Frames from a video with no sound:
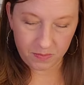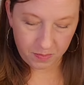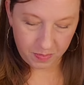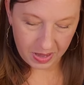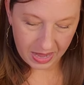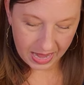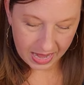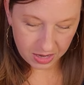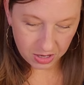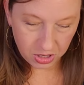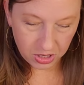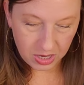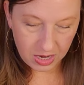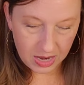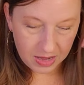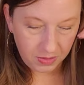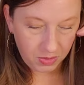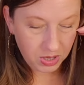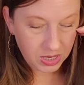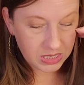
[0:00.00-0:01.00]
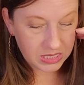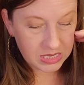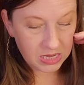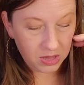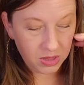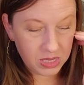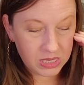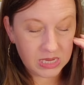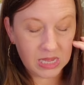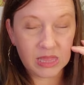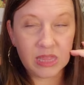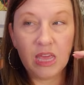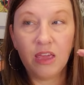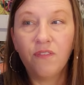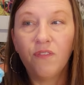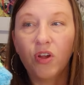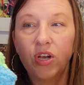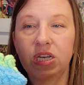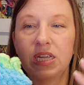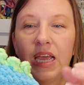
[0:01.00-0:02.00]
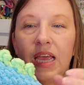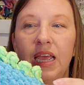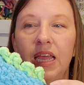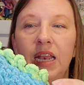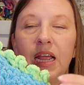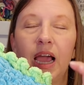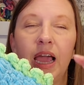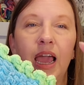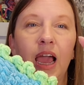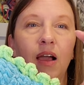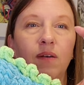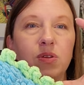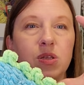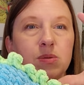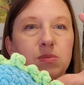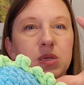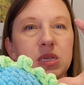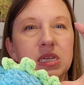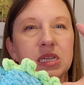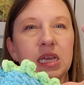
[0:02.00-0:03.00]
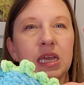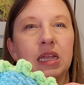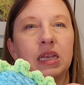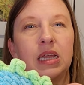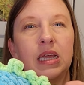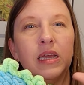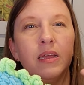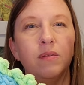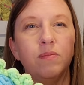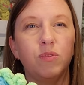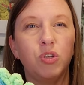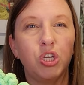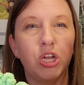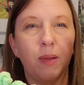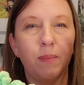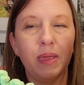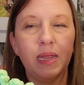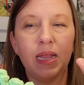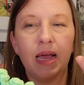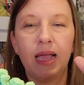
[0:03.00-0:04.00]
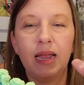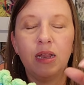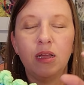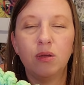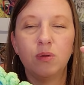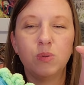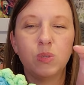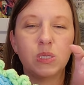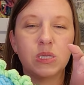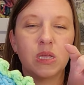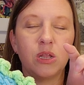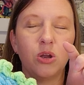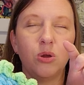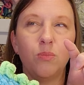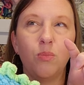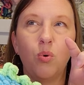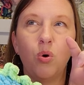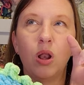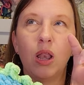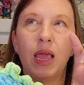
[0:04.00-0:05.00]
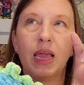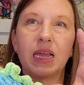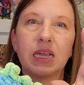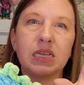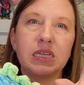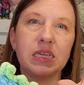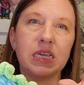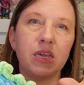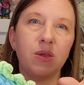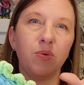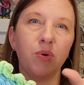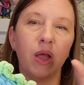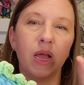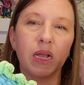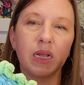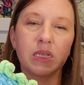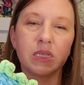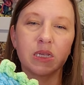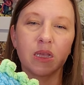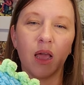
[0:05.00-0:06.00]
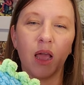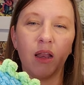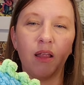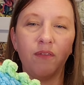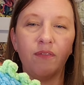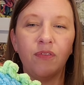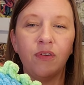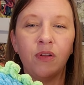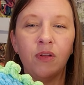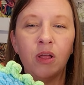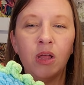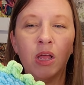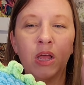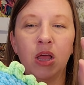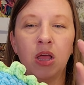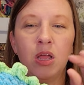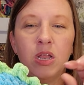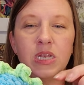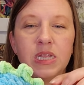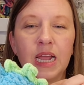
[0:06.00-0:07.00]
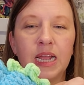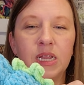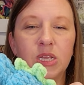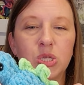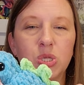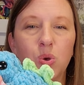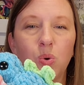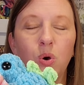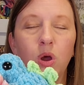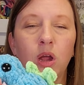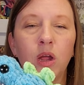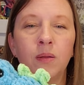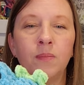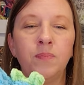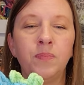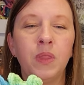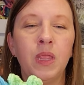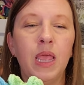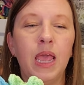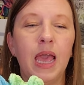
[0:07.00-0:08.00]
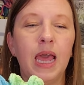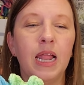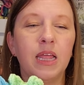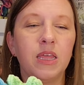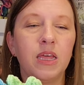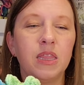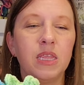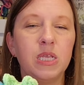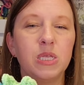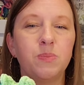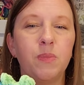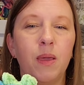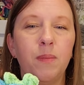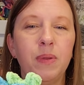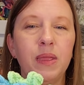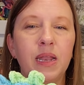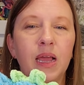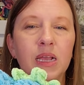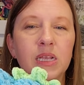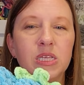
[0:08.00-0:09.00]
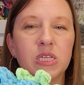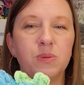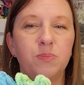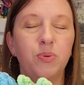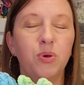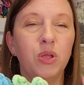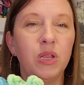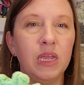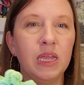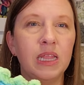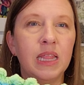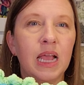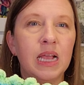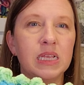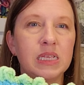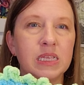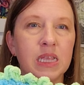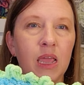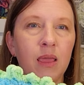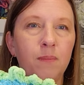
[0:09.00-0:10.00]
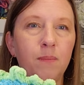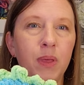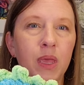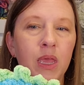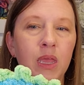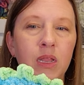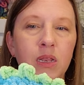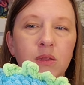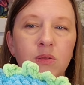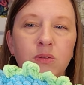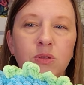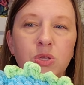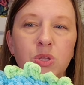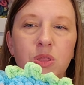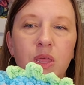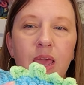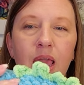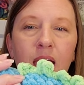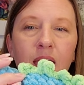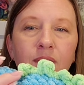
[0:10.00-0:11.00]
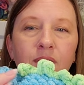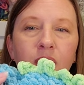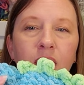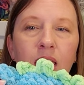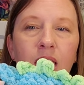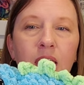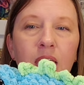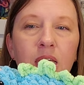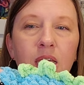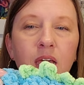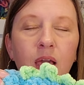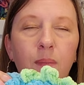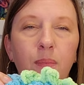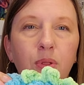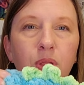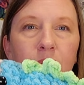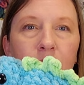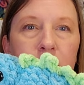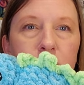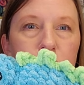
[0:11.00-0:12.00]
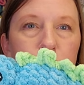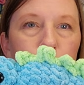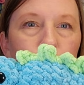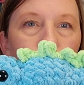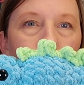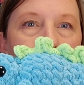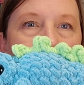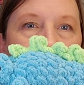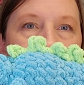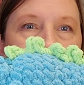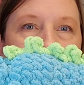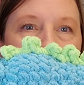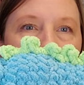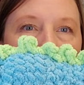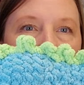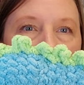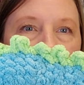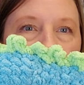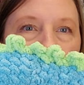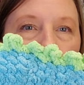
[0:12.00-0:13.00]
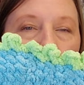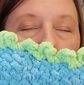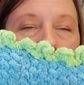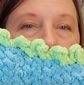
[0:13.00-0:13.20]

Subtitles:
pattern. I'm going to sell this, I think, for 10. I have some standing chubby dinos that are more like a T-Rex kind of dinosaur. And I thought these might be nice to put in that same bin, so they have a couple dinosaur options. So